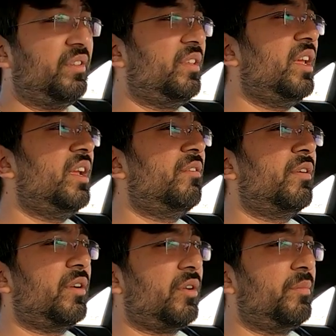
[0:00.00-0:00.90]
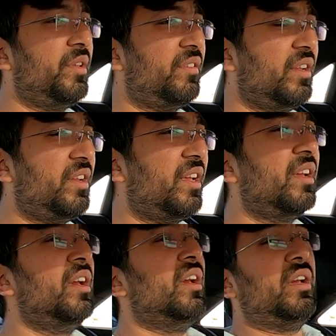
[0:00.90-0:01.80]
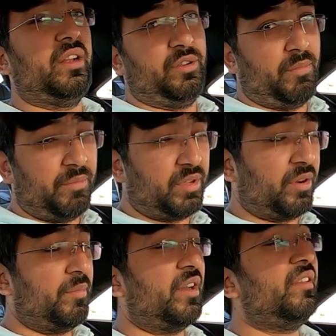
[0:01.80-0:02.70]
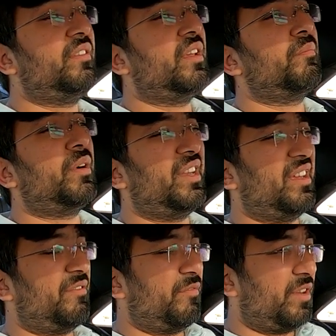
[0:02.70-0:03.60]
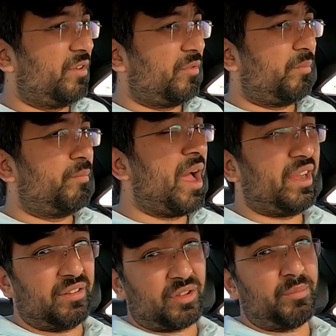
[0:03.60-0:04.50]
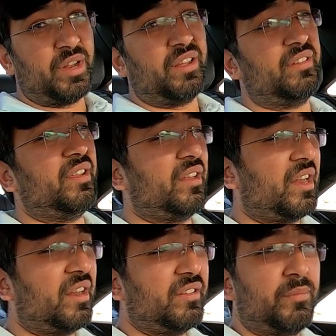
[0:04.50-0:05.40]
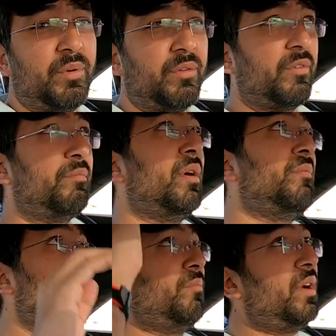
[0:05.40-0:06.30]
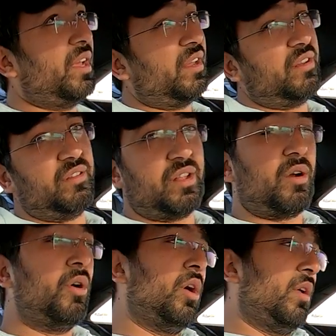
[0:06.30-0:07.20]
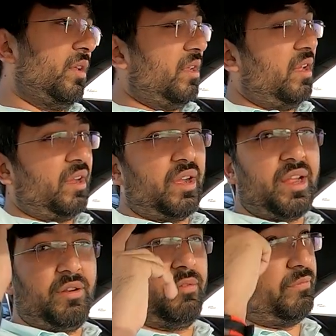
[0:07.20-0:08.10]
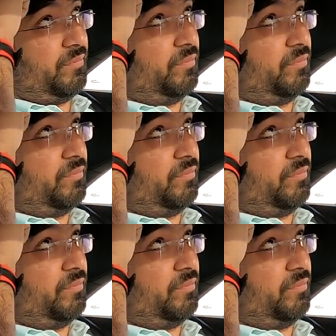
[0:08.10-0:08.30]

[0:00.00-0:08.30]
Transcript: seat where you're going to be sitting and your bums are going to be resting. But yeah, where your back is going to be resting, that has a bit of a bump, and my head is now, yeah, kind of,